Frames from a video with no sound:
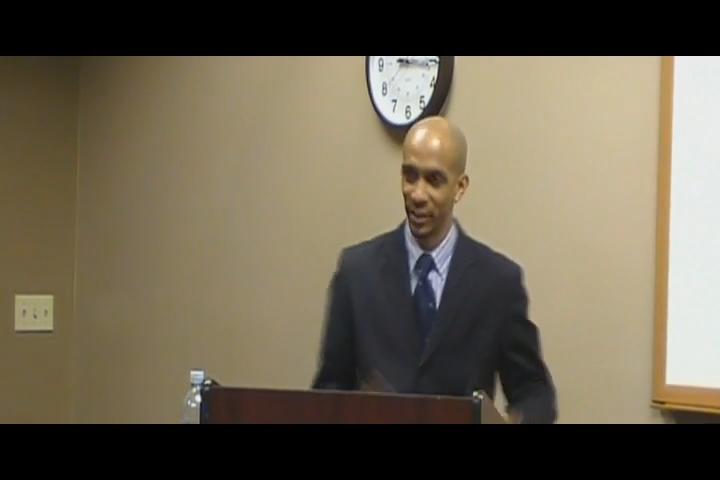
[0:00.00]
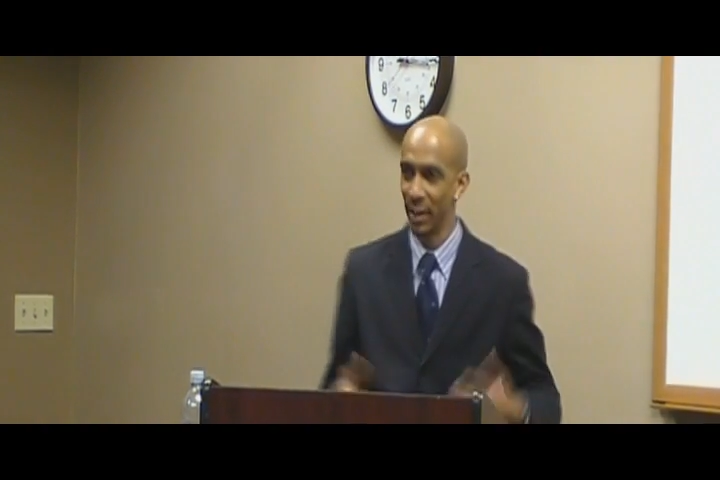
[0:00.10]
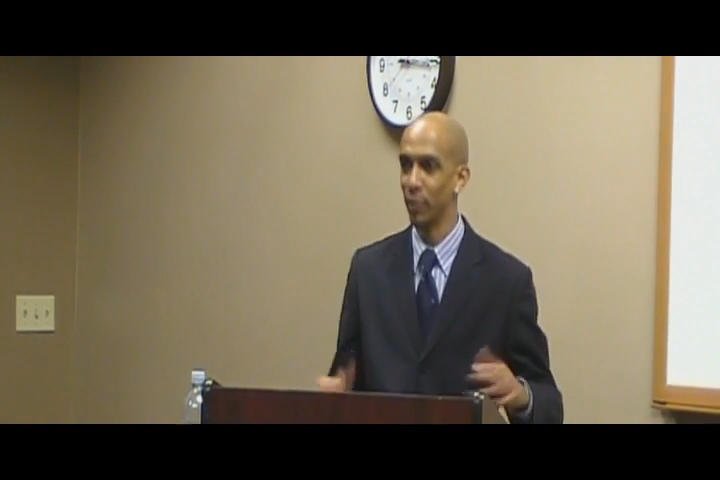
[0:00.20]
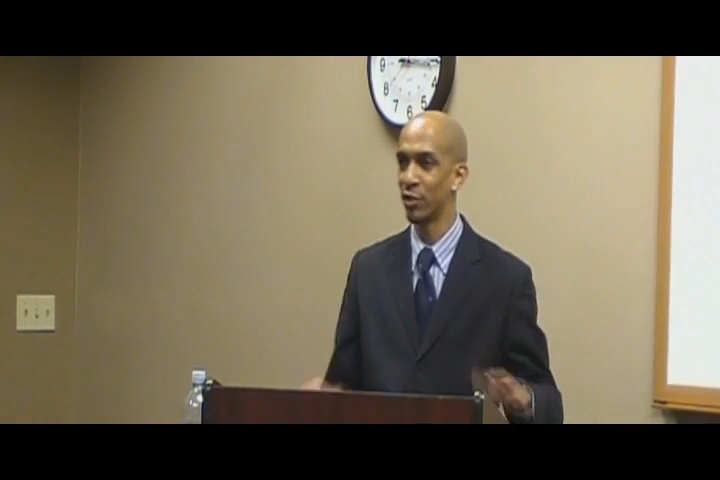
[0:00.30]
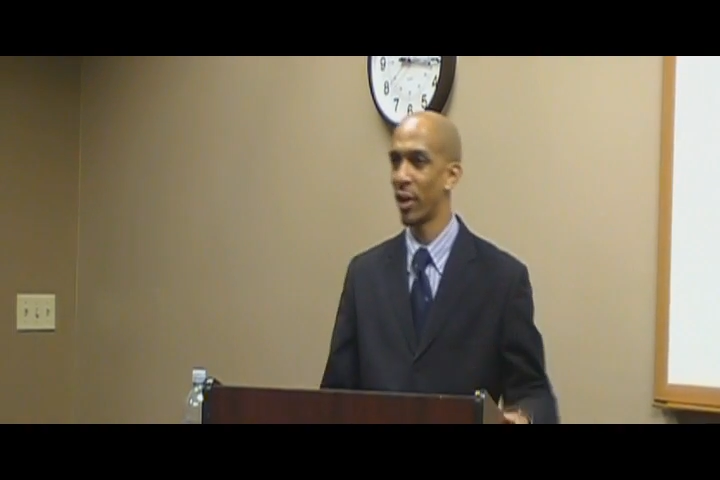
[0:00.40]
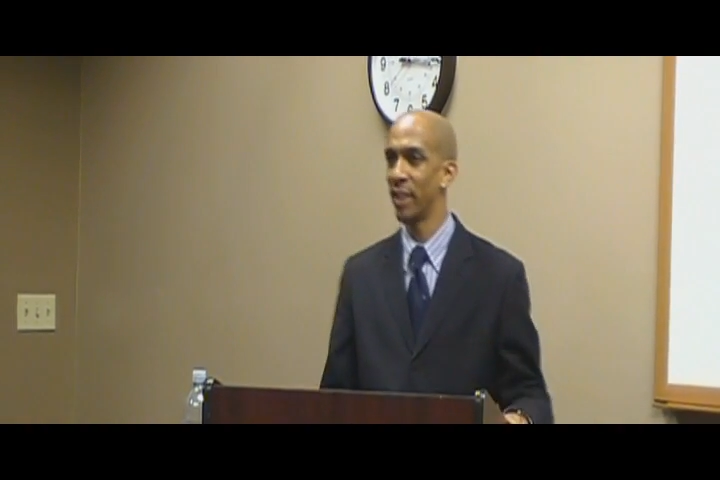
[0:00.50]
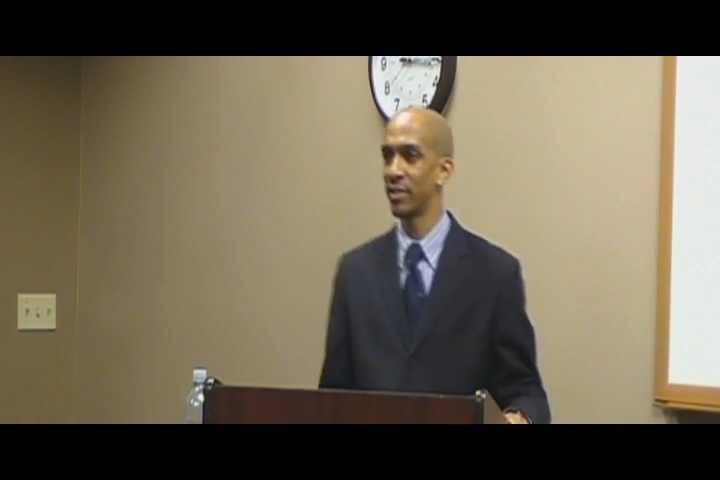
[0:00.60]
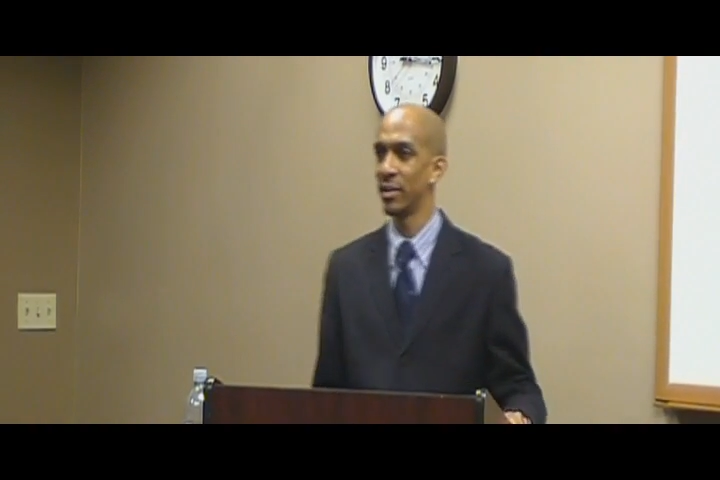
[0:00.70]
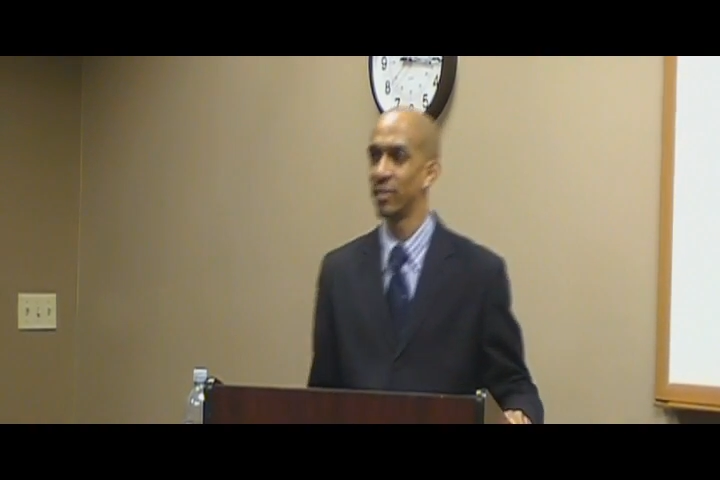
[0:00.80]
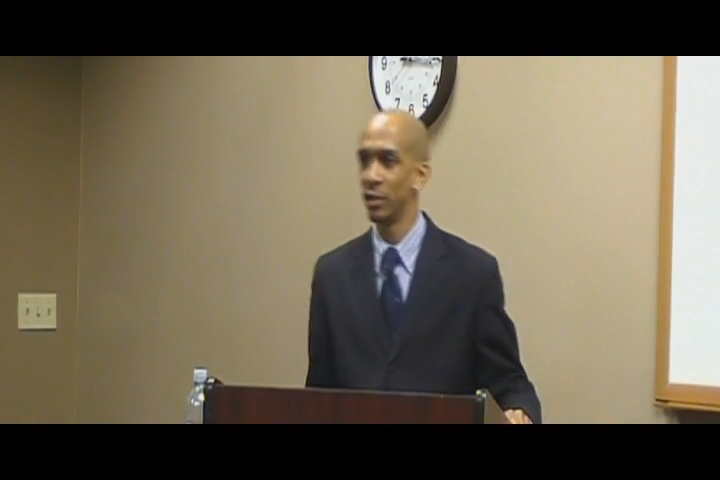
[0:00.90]

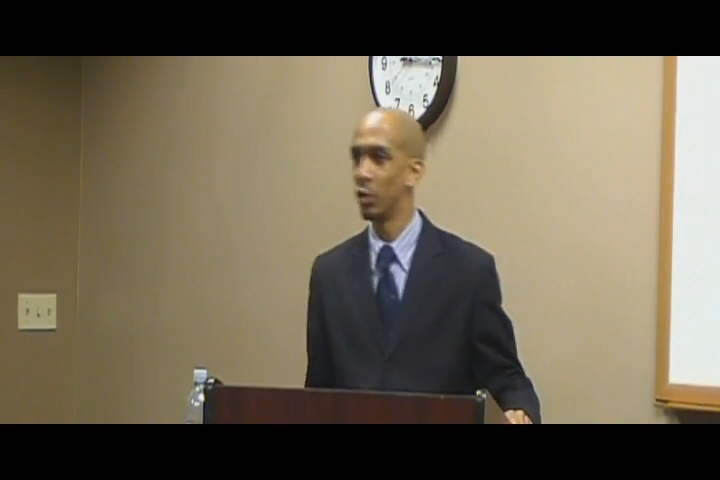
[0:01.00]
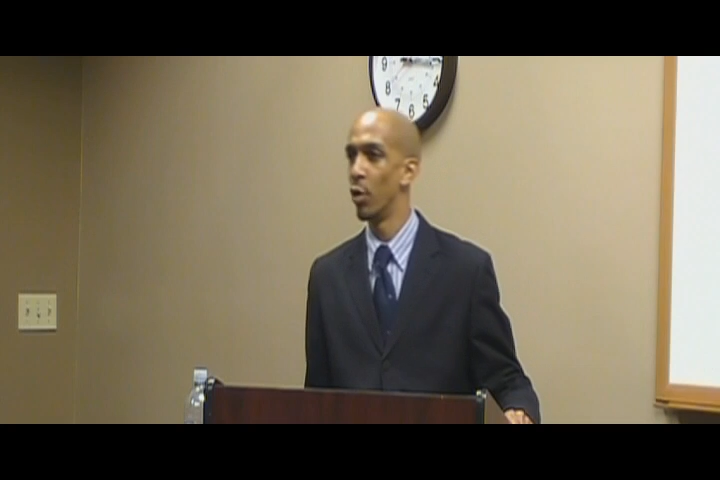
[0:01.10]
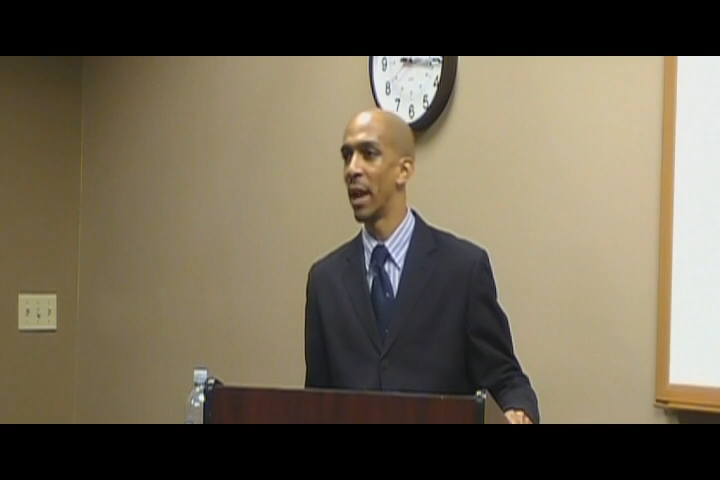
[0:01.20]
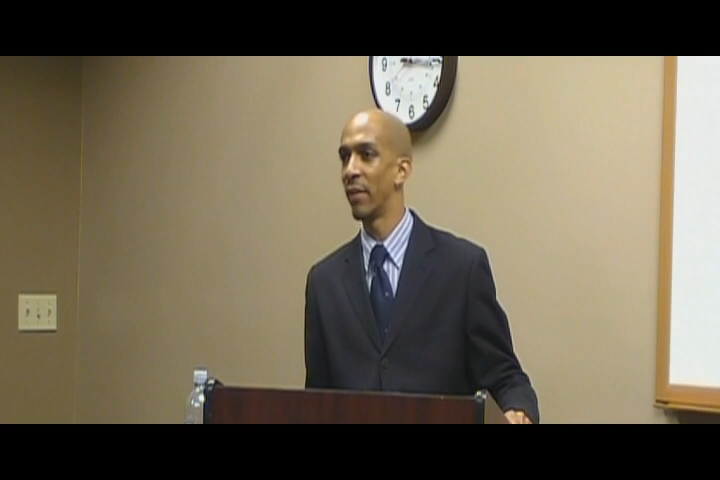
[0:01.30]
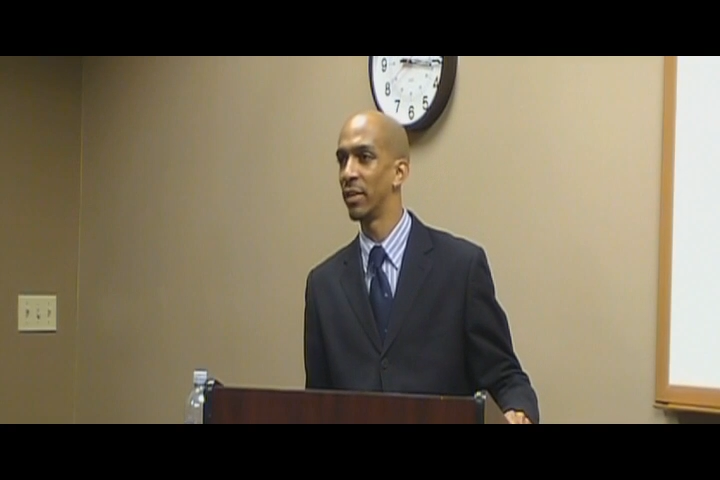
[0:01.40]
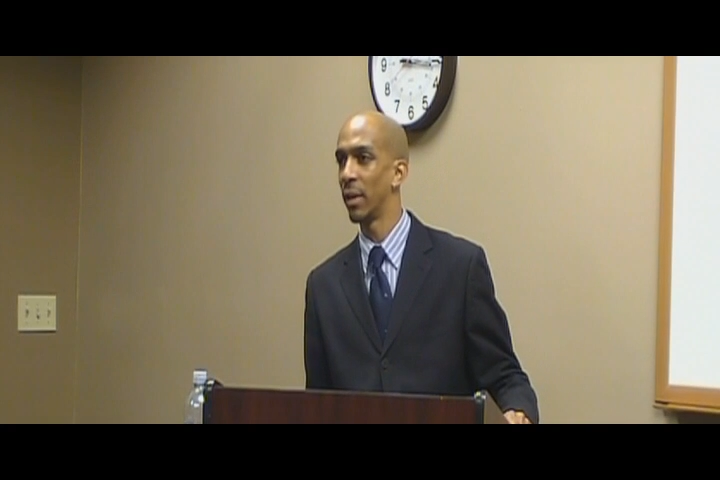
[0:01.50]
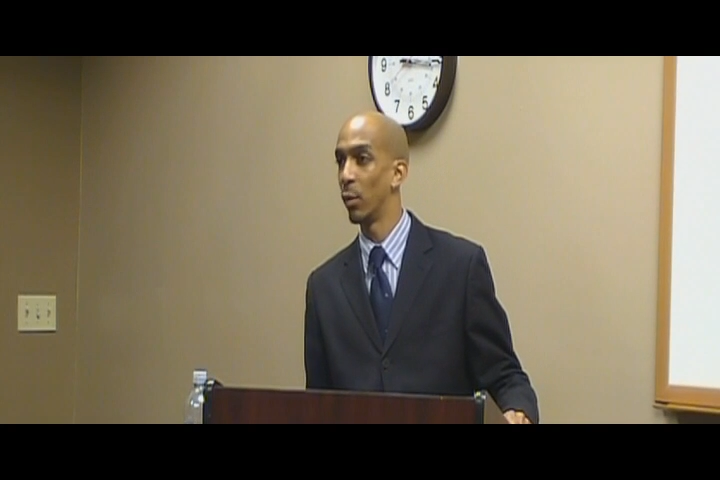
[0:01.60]
demonstrations and doing everything.